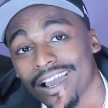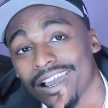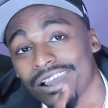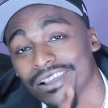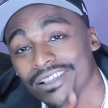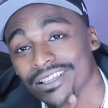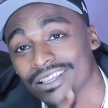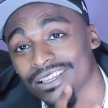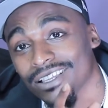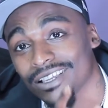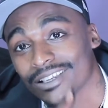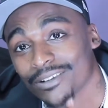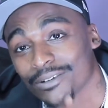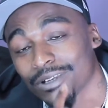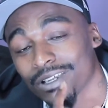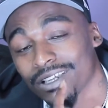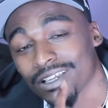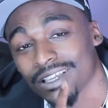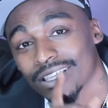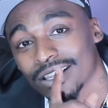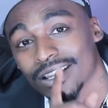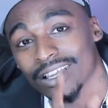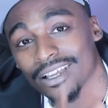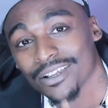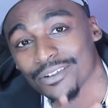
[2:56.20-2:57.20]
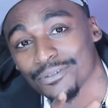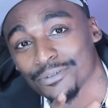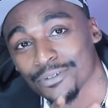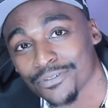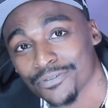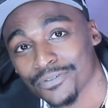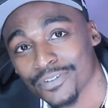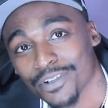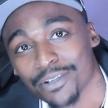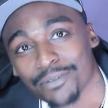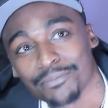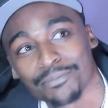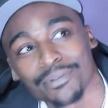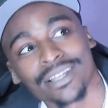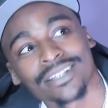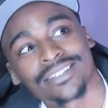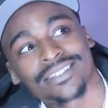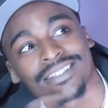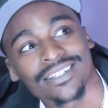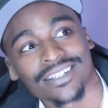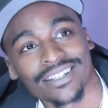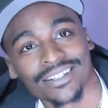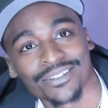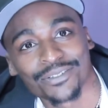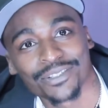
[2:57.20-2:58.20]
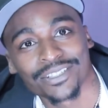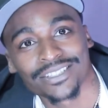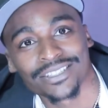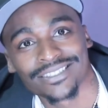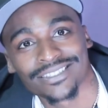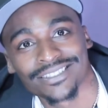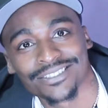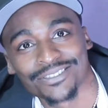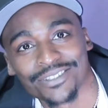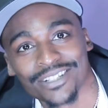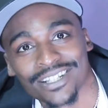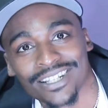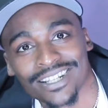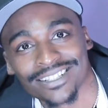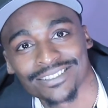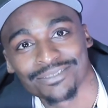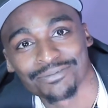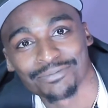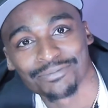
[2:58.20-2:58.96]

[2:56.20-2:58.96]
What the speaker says: Yeah, can I revert back to that question you asked me?